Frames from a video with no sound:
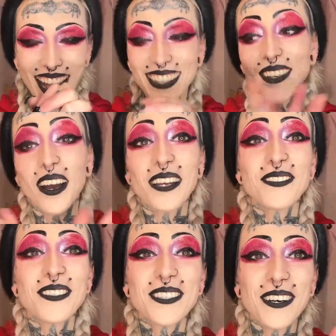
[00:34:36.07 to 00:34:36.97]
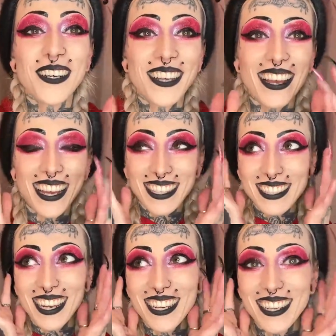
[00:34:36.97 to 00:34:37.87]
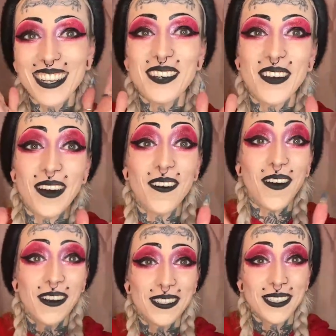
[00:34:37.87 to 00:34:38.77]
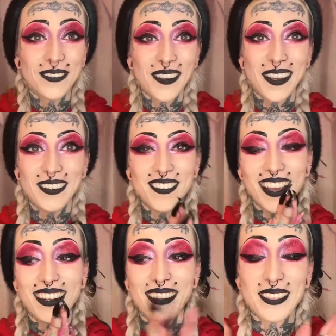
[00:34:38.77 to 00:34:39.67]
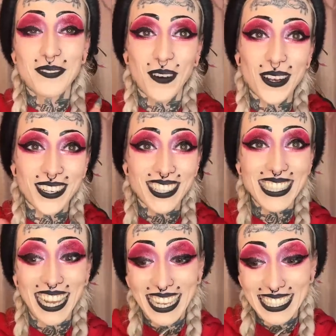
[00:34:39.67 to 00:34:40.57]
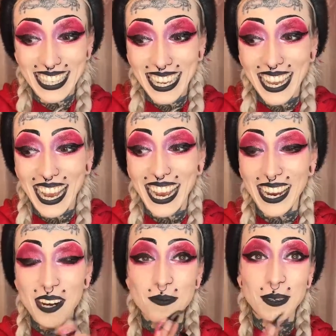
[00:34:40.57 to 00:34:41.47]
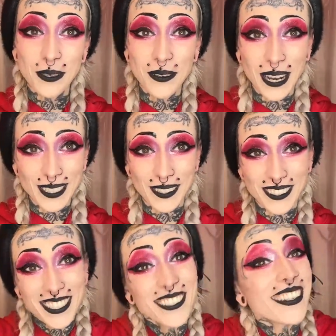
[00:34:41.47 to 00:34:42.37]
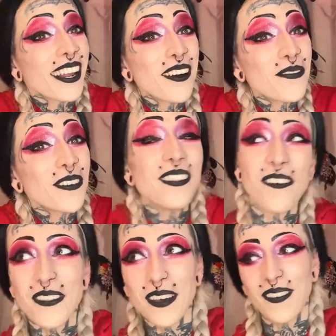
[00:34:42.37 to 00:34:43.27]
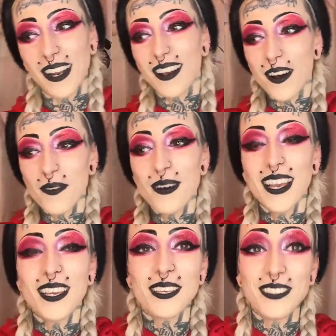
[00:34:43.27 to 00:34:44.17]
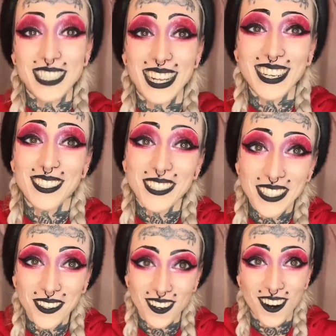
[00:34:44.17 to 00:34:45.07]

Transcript: And so I am so excited about Harleen Makeup and the products and I hope you guys are too, and I hope you love them, and I hope you decide to go to